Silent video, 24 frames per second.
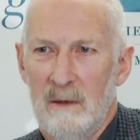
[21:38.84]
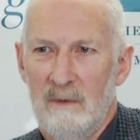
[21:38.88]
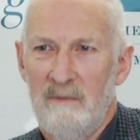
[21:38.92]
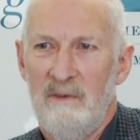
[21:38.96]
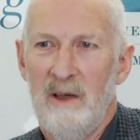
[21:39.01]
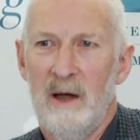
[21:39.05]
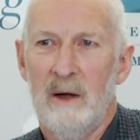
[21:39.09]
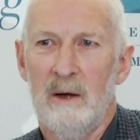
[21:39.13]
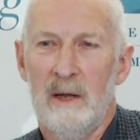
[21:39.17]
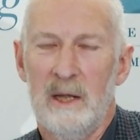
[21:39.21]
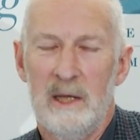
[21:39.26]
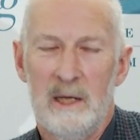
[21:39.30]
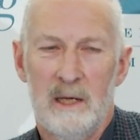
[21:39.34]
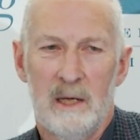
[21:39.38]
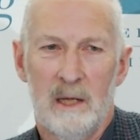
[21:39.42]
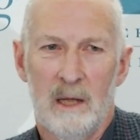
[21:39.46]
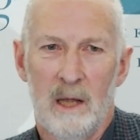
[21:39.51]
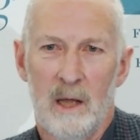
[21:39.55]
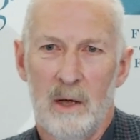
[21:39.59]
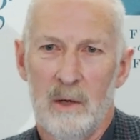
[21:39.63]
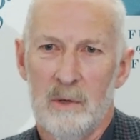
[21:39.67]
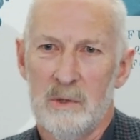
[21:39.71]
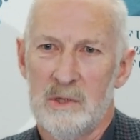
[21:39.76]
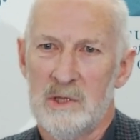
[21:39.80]
fairly
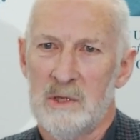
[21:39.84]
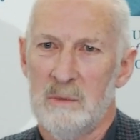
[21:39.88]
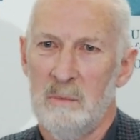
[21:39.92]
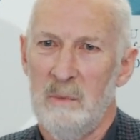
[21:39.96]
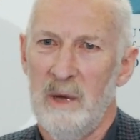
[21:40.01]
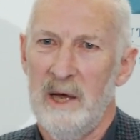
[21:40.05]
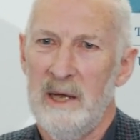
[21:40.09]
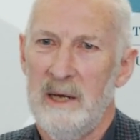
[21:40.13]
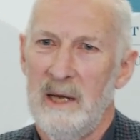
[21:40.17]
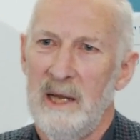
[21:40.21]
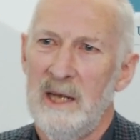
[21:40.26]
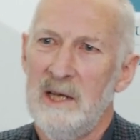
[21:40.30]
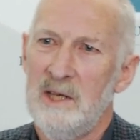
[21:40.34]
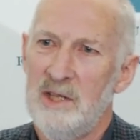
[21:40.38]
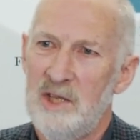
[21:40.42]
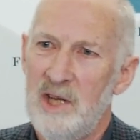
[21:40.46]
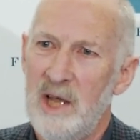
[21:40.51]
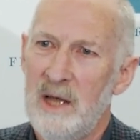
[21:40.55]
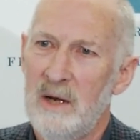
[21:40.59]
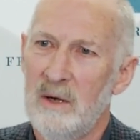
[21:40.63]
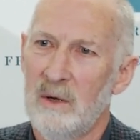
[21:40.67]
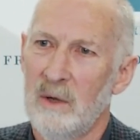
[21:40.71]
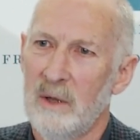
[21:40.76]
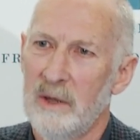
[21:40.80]
close, but in
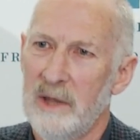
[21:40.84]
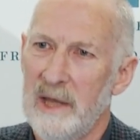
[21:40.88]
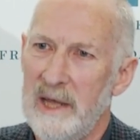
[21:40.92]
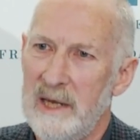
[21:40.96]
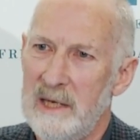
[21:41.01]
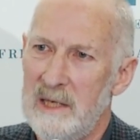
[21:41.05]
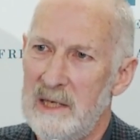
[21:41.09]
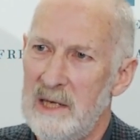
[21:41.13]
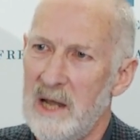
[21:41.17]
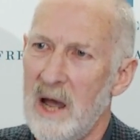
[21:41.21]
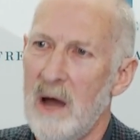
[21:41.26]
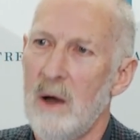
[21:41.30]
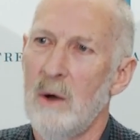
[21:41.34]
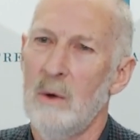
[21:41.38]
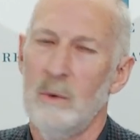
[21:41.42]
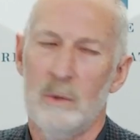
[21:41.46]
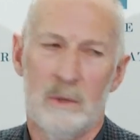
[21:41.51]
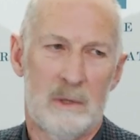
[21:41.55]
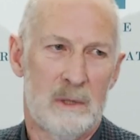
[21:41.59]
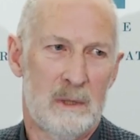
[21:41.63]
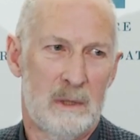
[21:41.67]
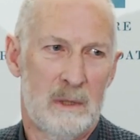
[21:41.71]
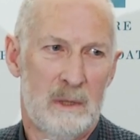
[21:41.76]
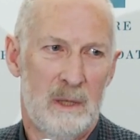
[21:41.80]
general, they
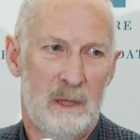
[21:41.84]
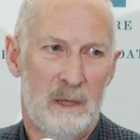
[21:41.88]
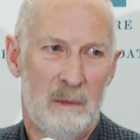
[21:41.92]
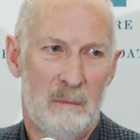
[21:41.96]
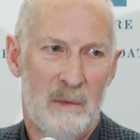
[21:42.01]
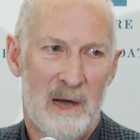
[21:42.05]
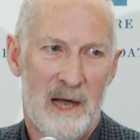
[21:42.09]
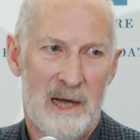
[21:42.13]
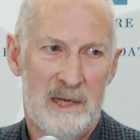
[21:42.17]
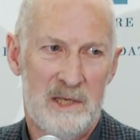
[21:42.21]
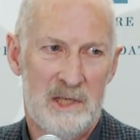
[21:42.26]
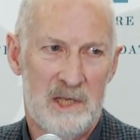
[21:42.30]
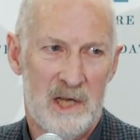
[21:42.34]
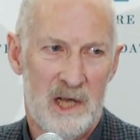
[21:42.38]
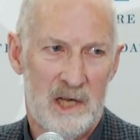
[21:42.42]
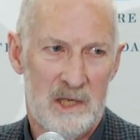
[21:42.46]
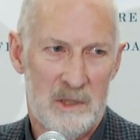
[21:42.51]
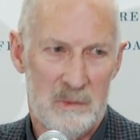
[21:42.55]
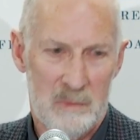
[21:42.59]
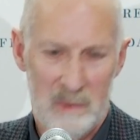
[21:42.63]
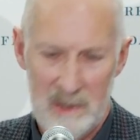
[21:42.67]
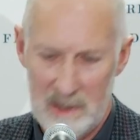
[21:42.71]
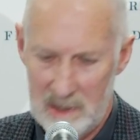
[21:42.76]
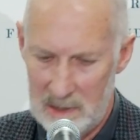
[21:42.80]
don't, in my
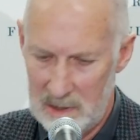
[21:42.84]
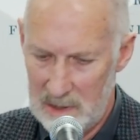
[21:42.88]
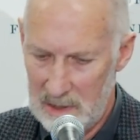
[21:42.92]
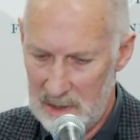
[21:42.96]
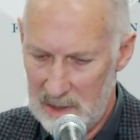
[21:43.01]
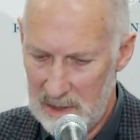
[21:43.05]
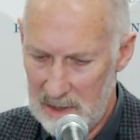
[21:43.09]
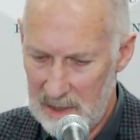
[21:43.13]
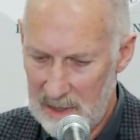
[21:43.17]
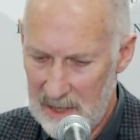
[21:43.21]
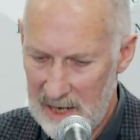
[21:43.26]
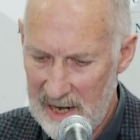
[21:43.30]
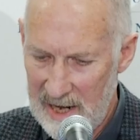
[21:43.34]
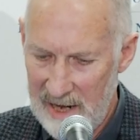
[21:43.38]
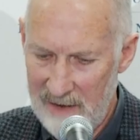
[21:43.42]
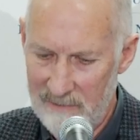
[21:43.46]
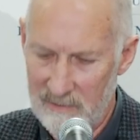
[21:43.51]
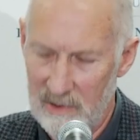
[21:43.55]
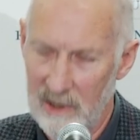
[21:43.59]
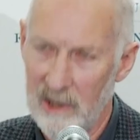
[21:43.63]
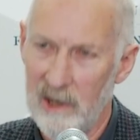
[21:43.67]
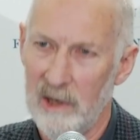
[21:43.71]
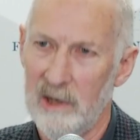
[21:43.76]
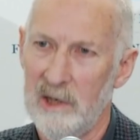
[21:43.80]
judgment. And I
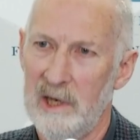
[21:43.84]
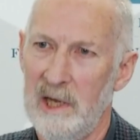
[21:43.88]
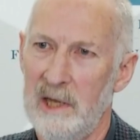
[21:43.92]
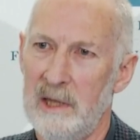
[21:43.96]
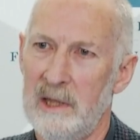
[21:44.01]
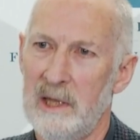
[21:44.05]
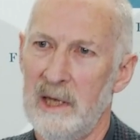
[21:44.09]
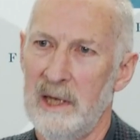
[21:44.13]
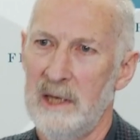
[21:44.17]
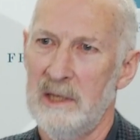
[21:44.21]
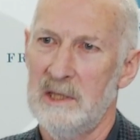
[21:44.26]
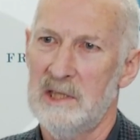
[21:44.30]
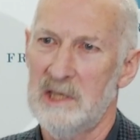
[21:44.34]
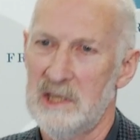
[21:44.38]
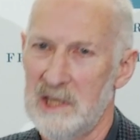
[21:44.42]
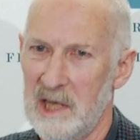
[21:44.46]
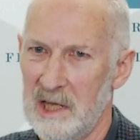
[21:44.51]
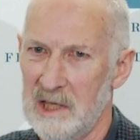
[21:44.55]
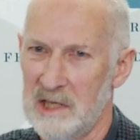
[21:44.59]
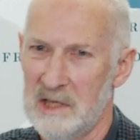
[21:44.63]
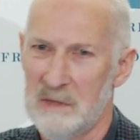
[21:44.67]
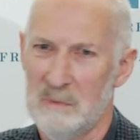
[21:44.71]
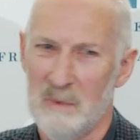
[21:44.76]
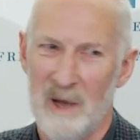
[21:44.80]
haven't learned anything
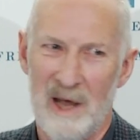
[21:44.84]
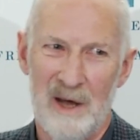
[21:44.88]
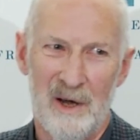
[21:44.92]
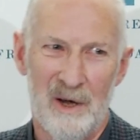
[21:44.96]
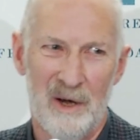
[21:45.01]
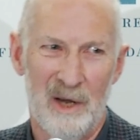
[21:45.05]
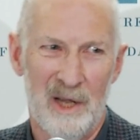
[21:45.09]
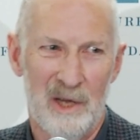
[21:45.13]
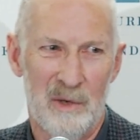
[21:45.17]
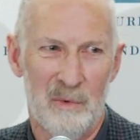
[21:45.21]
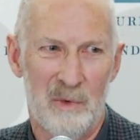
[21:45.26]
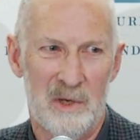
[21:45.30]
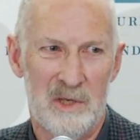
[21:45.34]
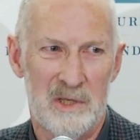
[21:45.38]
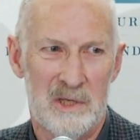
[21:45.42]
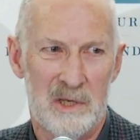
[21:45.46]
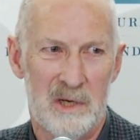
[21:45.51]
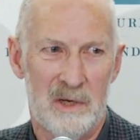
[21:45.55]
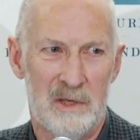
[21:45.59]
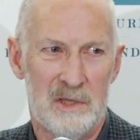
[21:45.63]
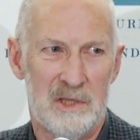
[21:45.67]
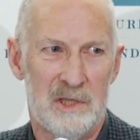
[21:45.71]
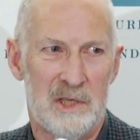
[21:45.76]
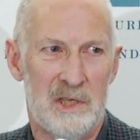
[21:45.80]
since my early
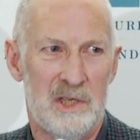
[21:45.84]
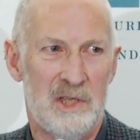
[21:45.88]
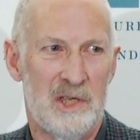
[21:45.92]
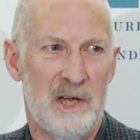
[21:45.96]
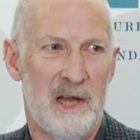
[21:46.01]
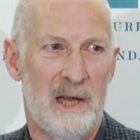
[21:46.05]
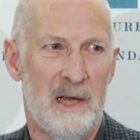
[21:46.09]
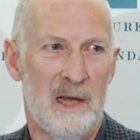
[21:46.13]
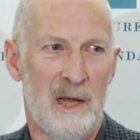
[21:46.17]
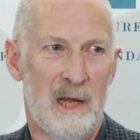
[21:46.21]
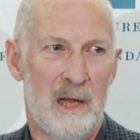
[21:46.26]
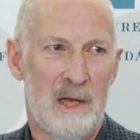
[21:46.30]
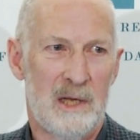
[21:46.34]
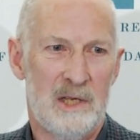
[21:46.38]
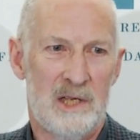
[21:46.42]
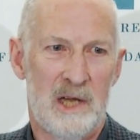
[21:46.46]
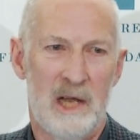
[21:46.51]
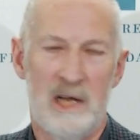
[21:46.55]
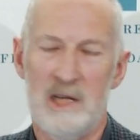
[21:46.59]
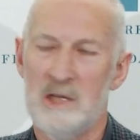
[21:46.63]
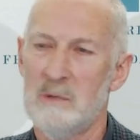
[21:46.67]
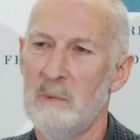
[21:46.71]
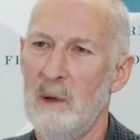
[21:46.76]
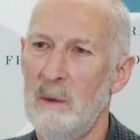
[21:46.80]
research to cha-
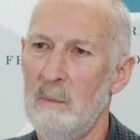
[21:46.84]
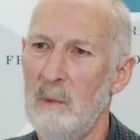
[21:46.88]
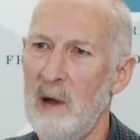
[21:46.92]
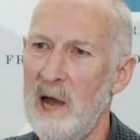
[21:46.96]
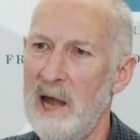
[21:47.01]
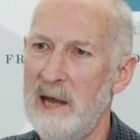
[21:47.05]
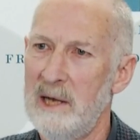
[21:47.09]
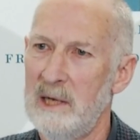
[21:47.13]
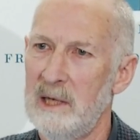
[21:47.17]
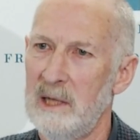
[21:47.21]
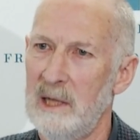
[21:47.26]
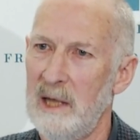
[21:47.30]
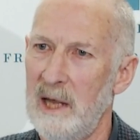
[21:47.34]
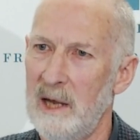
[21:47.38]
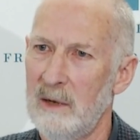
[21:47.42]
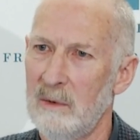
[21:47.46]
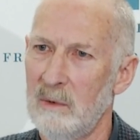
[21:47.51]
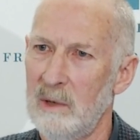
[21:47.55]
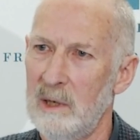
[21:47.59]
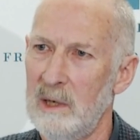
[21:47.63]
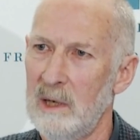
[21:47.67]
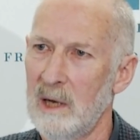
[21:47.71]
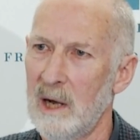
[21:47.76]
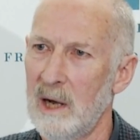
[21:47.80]
change my mind in that
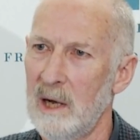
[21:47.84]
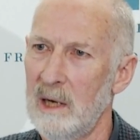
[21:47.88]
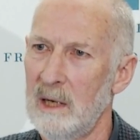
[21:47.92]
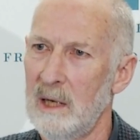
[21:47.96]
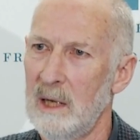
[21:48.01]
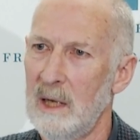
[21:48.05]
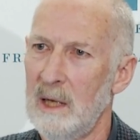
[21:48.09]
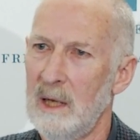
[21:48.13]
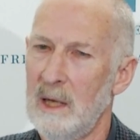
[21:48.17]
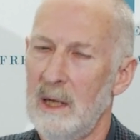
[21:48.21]
regard.